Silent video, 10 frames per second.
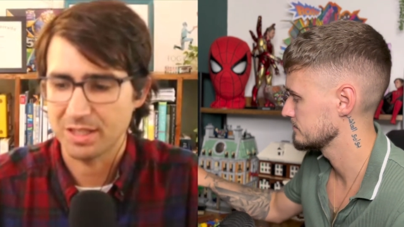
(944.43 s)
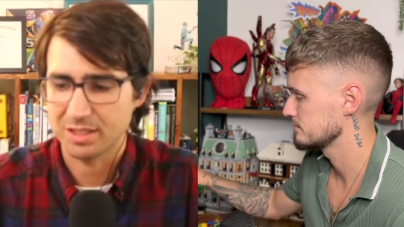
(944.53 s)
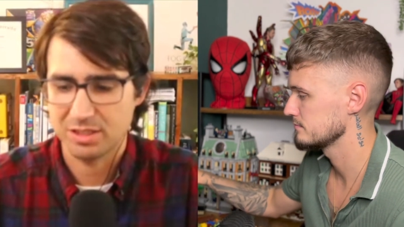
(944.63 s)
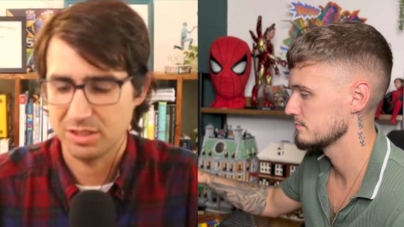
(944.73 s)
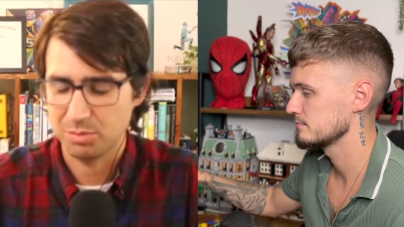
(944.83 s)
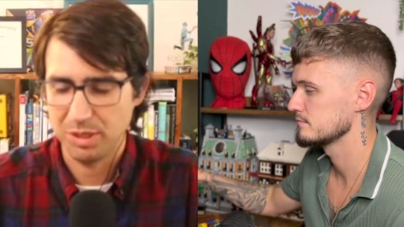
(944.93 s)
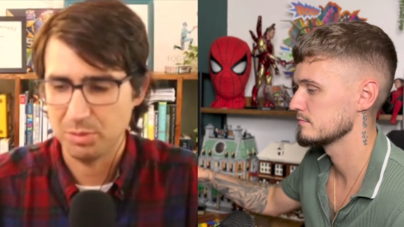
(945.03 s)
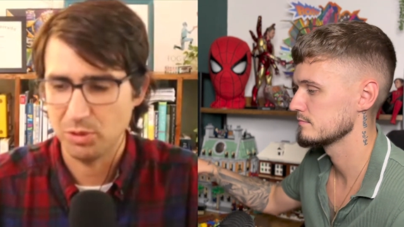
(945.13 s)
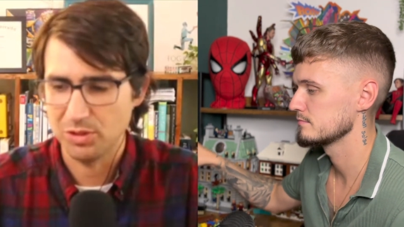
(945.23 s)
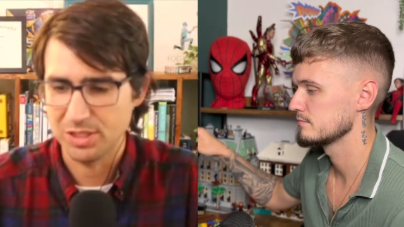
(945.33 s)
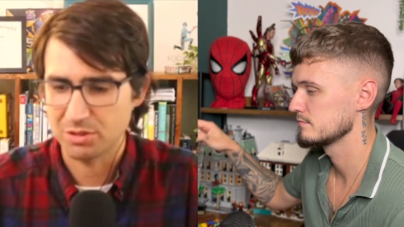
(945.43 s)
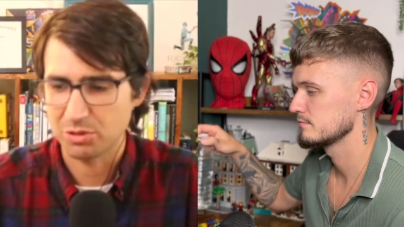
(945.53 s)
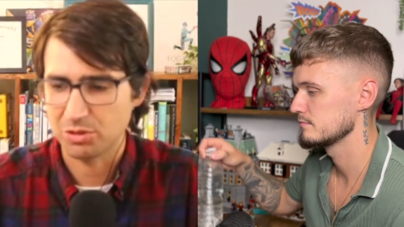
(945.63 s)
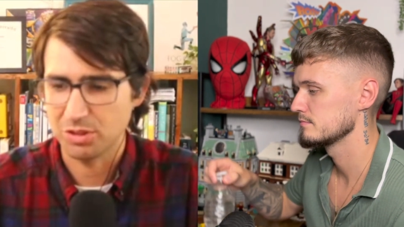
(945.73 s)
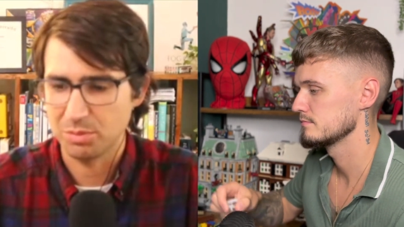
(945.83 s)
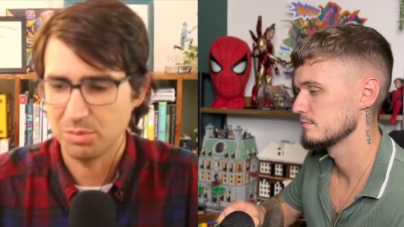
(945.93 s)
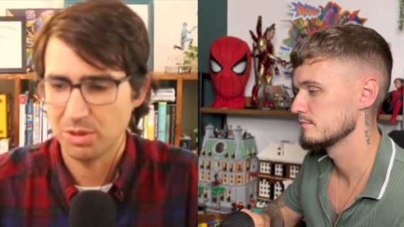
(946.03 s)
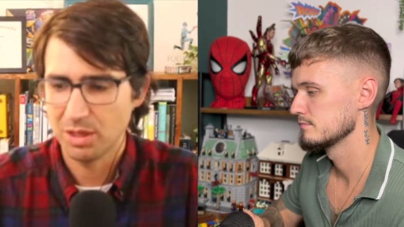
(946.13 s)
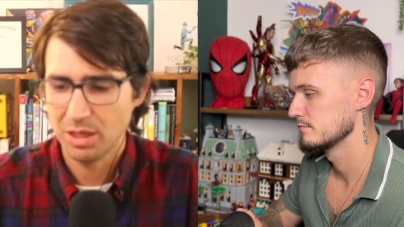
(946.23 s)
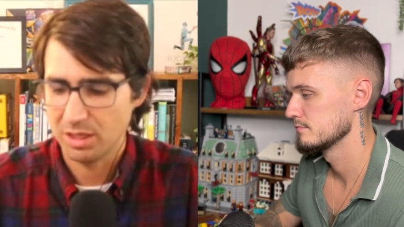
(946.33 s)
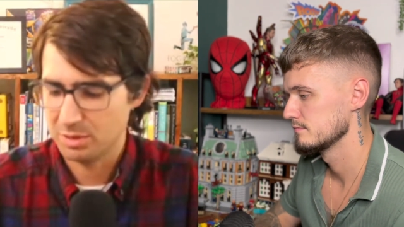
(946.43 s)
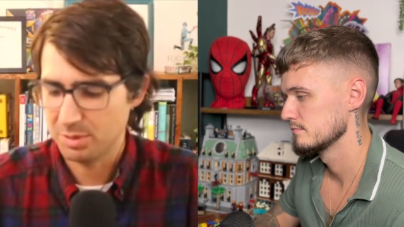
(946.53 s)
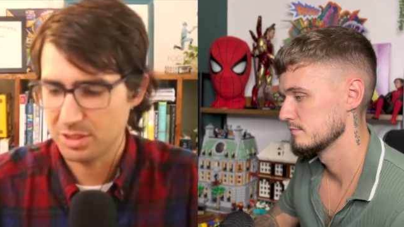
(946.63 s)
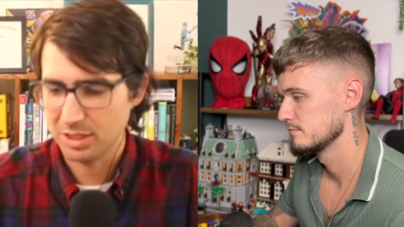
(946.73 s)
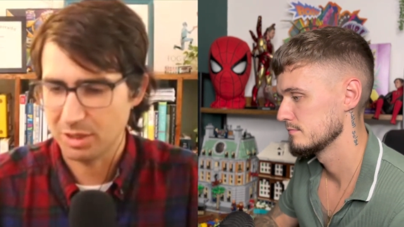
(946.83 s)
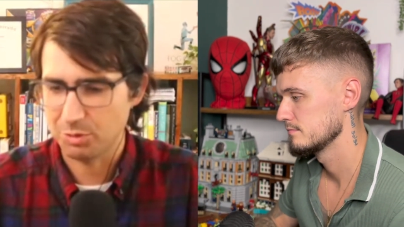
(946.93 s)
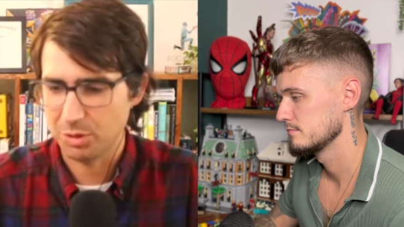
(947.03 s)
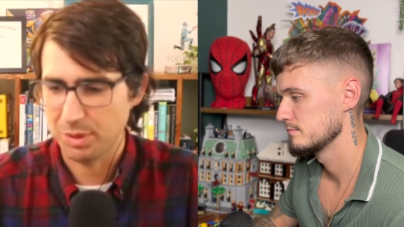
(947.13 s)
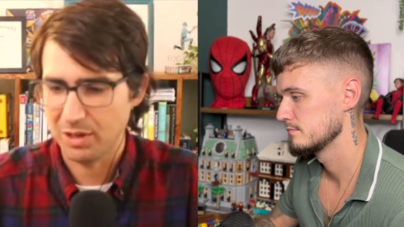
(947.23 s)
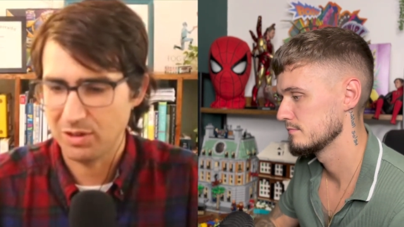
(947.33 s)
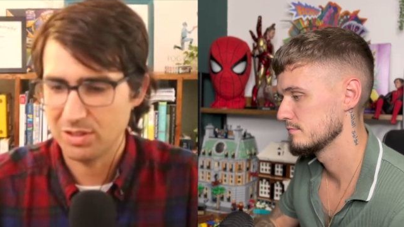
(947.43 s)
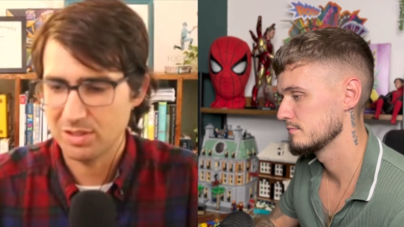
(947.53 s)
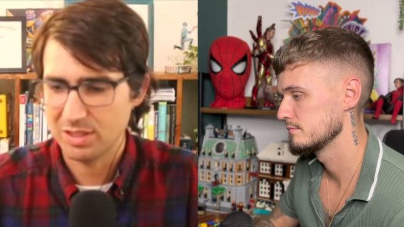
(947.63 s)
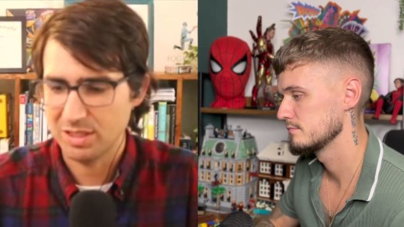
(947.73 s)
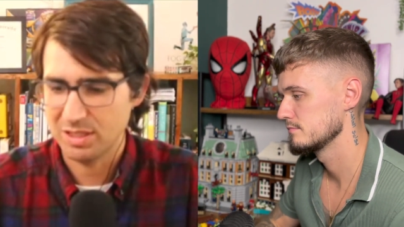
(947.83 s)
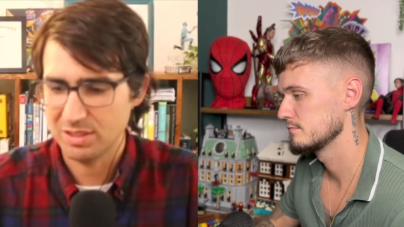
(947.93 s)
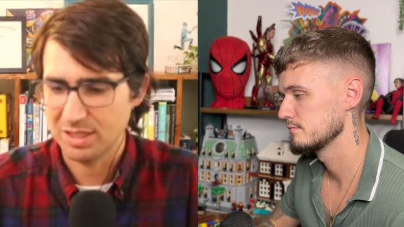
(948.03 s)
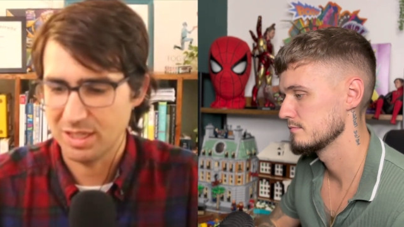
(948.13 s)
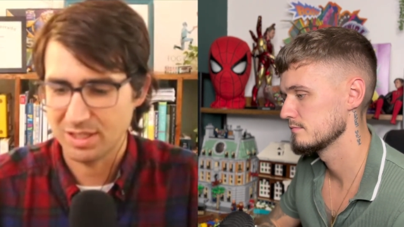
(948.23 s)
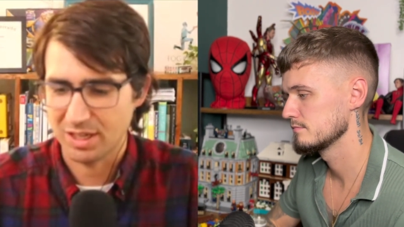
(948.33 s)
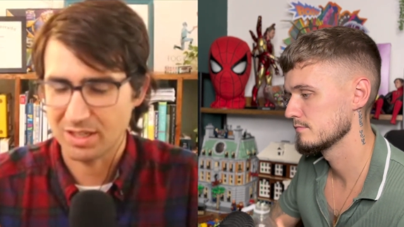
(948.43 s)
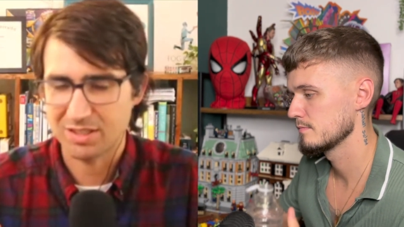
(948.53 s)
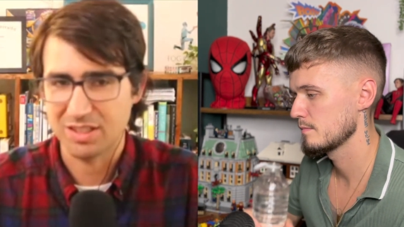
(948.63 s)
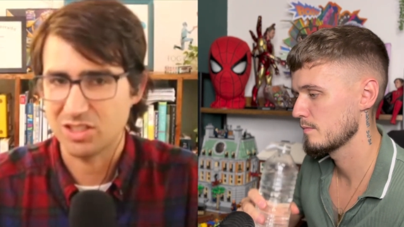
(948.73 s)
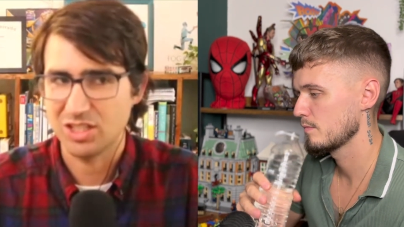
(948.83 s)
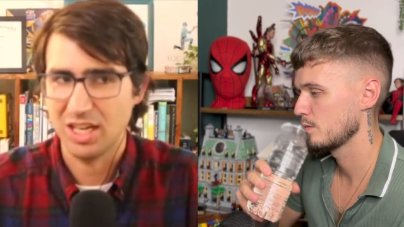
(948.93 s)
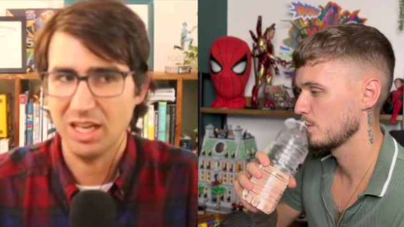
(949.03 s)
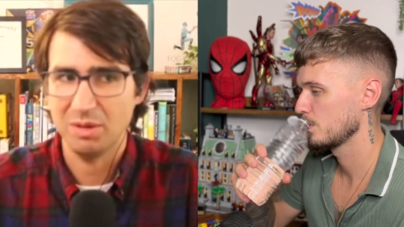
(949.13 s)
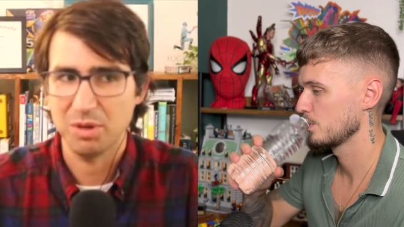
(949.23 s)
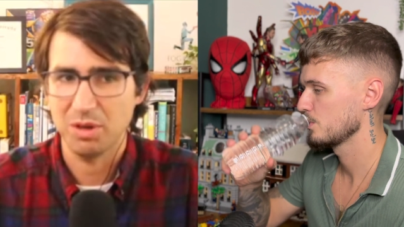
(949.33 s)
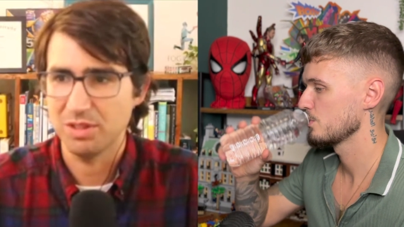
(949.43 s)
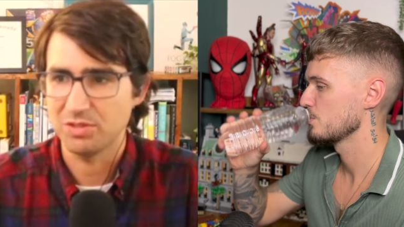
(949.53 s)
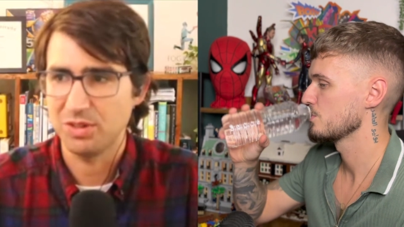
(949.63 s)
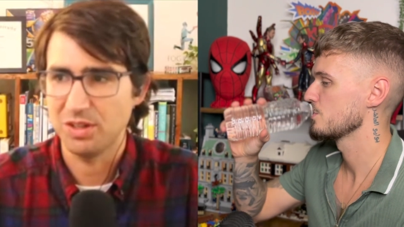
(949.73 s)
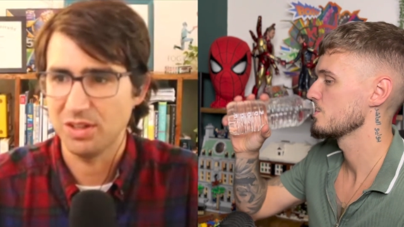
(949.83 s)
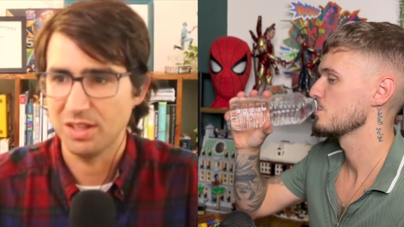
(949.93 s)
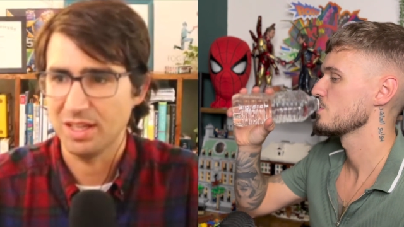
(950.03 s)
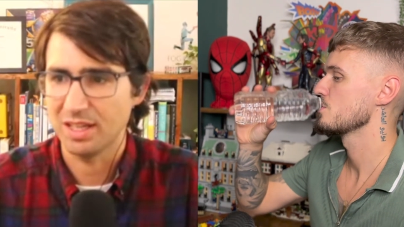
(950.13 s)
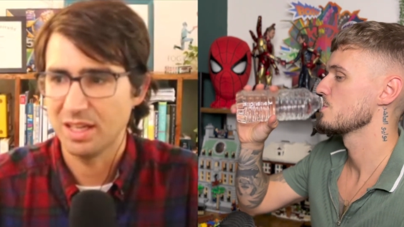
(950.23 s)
Speaker 1: just people in general and and especially like with parents is like toxic shame of this feeling like